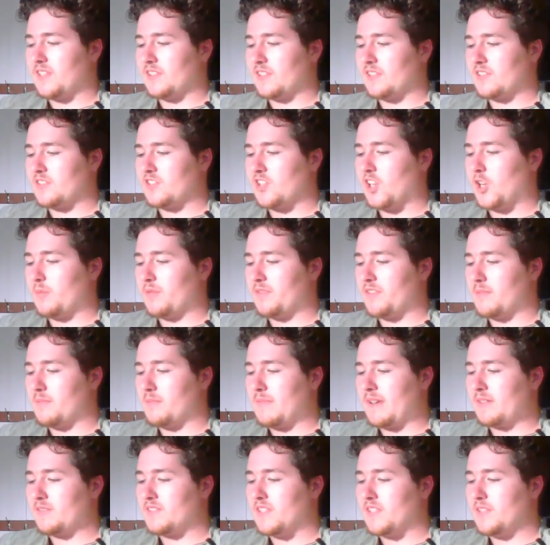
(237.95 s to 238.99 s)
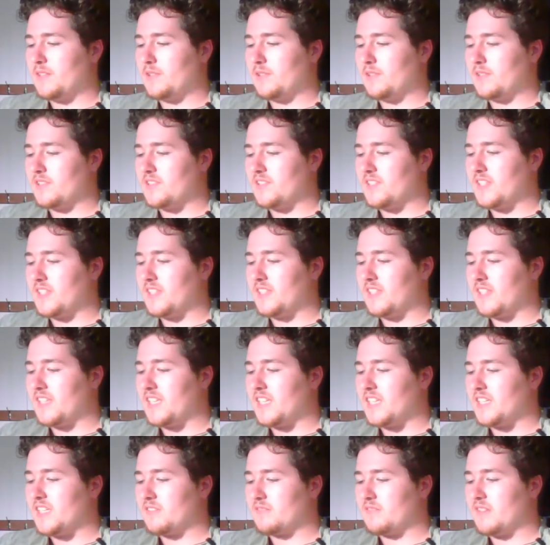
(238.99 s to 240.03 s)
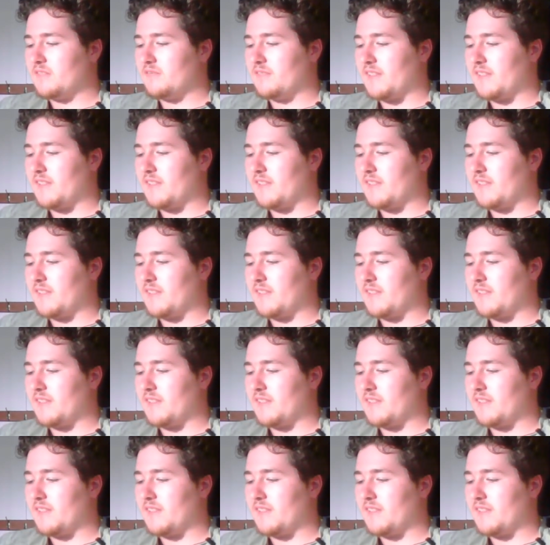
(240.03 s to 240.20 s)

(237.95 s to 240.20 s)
At the top of the mountain you can see an eerie